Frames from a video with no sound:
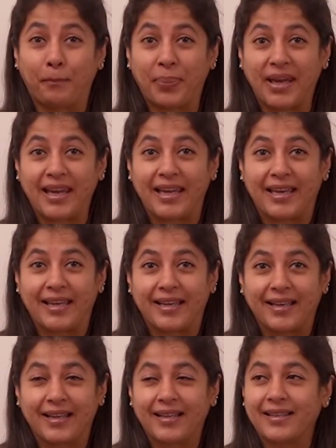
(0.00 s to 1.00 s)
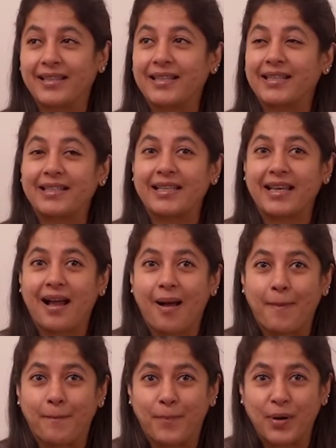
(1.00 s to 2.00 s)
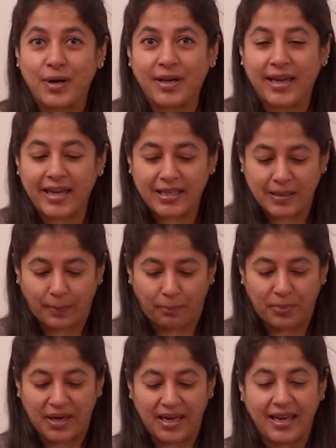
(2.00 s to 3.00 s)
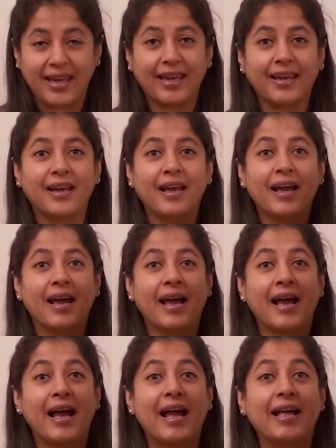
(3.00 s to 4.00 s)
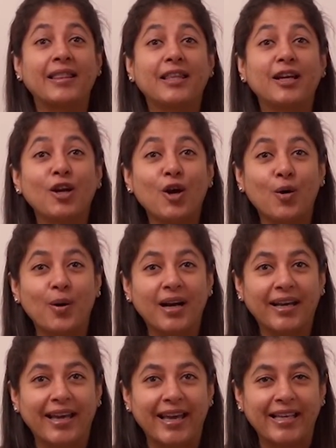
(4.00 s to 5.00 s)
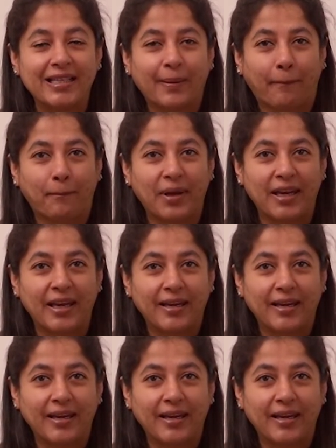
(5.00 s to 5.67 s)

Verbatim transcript: P. This is the uppercase P and the lowercase p.